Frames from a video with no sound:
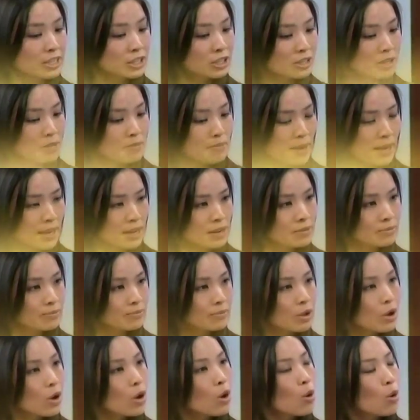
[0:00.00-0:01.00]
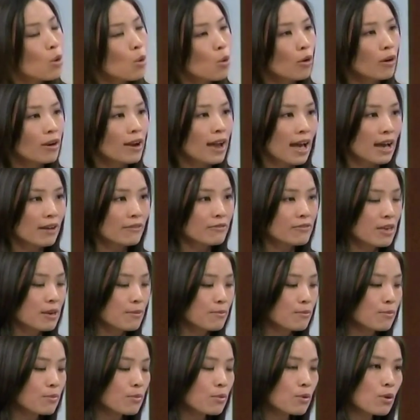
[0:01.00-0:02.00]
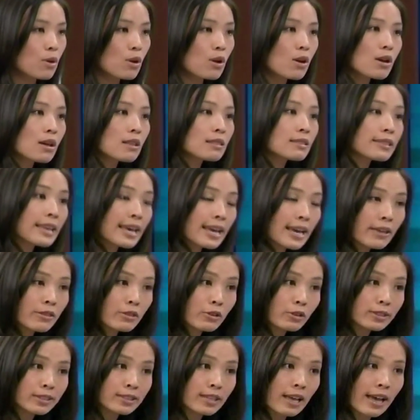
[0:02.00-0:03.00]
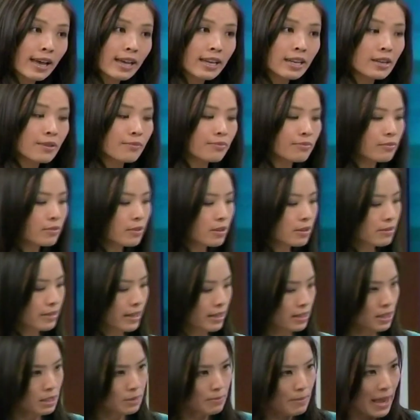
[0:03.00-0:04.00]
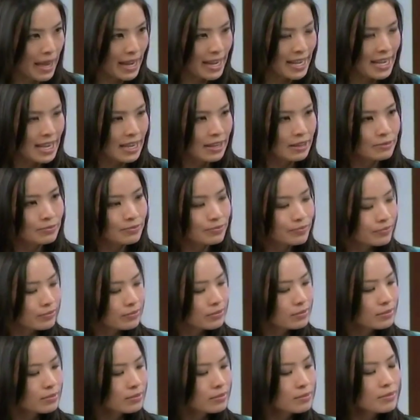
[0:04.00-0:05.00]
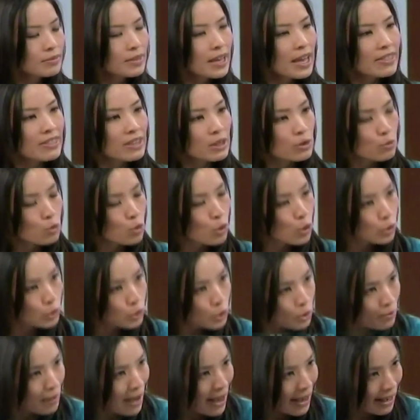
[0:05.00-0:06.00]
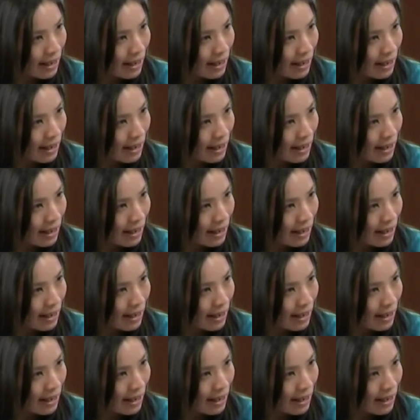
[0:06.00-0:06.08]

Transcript: the edge of the bed or have them lay on their side like this mannequin and then roll your